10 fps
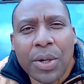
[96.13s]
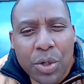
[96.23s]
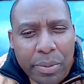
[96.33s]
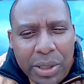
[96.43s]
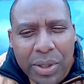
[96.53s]

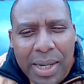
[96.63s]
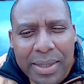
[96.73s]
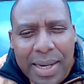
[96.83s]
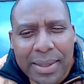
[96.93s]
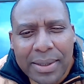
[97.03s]
Rheumatoid
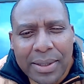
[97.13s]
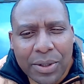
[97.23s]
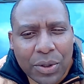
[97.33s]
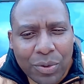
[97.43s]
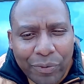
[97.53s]
arthritis,
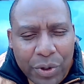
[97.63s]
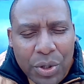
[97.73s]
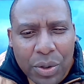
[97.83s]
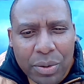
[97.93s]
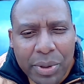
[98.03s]
there's also
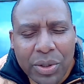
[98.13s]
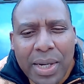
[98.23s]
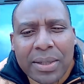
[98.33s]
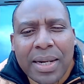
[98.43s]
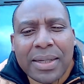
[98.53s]
video on rheumatoid
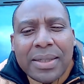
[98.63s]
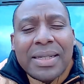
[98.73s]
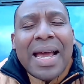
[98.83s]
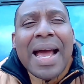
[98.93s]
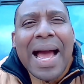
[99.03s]
arthritis,
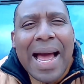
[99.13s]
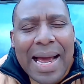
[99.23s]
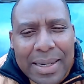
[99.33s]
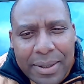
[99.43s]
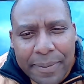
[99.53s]

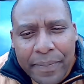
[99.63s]
and